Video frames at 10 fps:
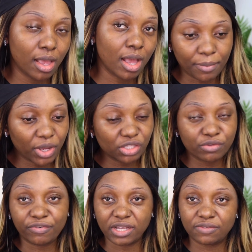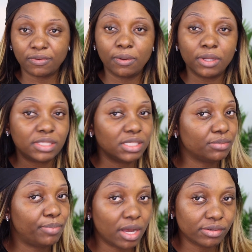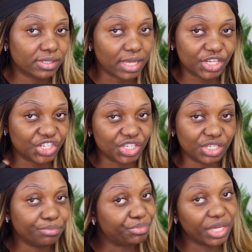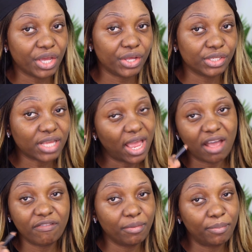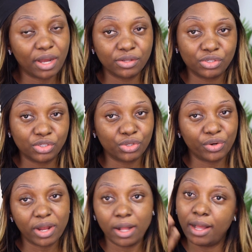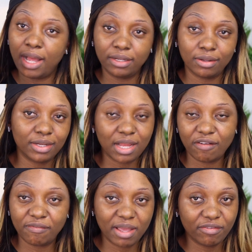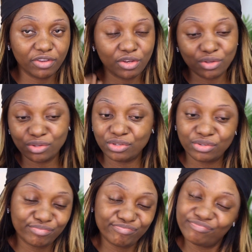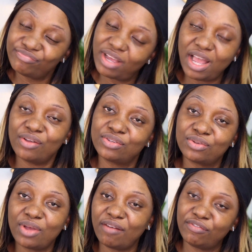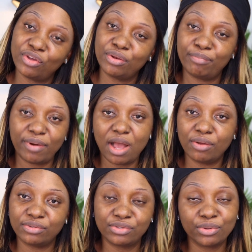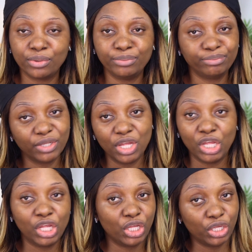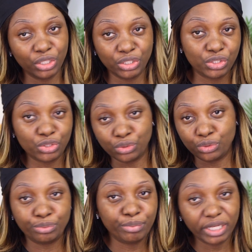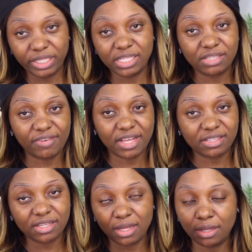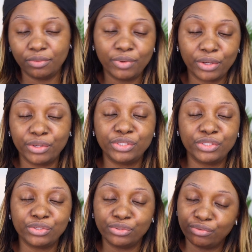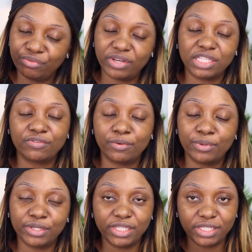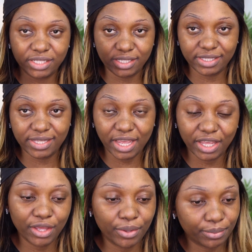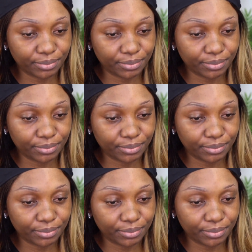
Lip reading: I'm going to fast forward this brow section because I have a brow tutorial, and other of my videos I also have done brows. So to make this faster, we're going to fast forward it. Thank you.